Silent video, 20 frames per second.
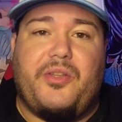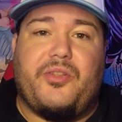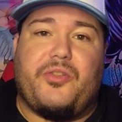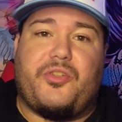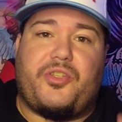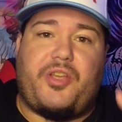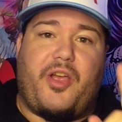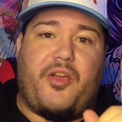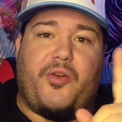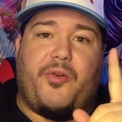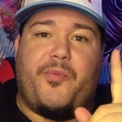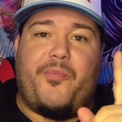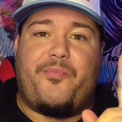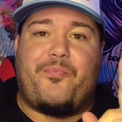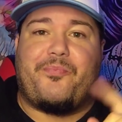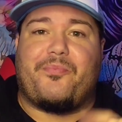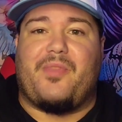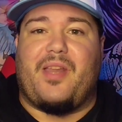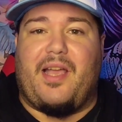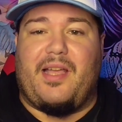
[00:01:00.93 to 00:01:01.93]
So
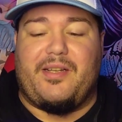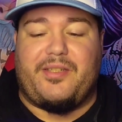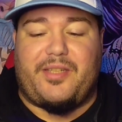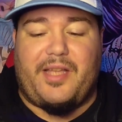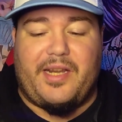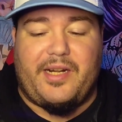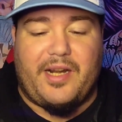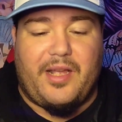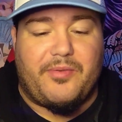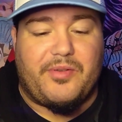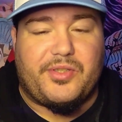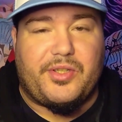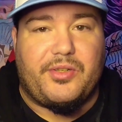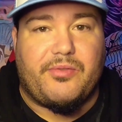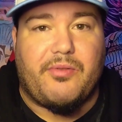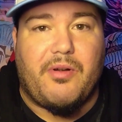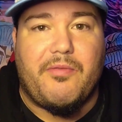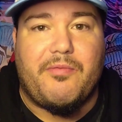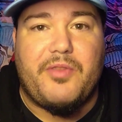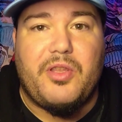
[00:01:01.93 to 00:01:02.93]
I decided I was going
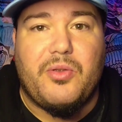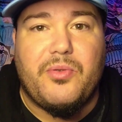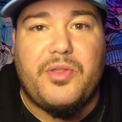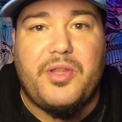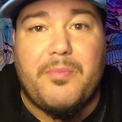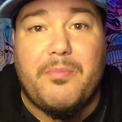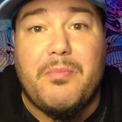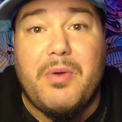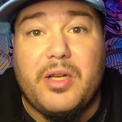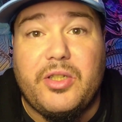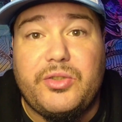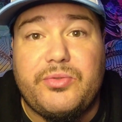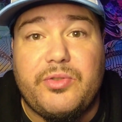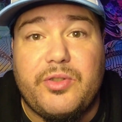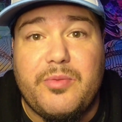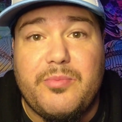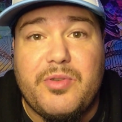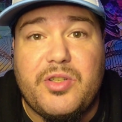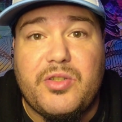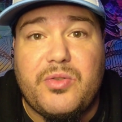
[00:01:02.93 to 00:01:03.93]
to review the
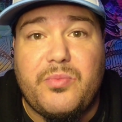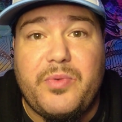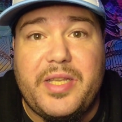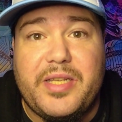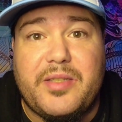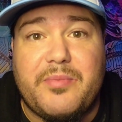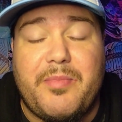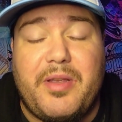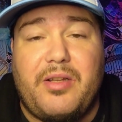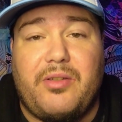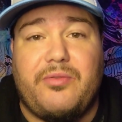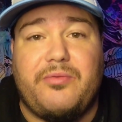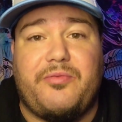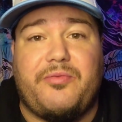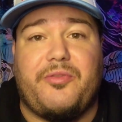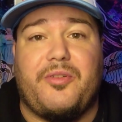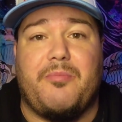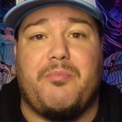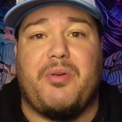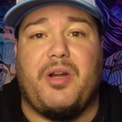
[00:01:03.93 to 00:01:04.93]
mushroom Swiss melt
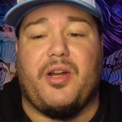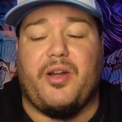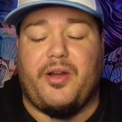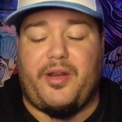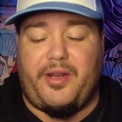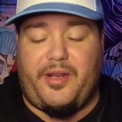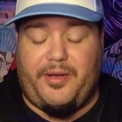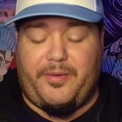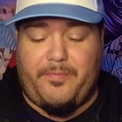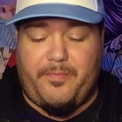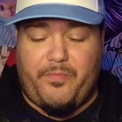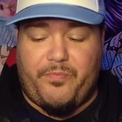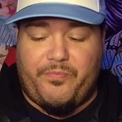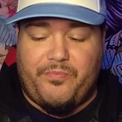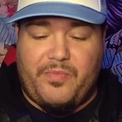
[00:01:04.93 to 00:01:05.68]
from Burger King.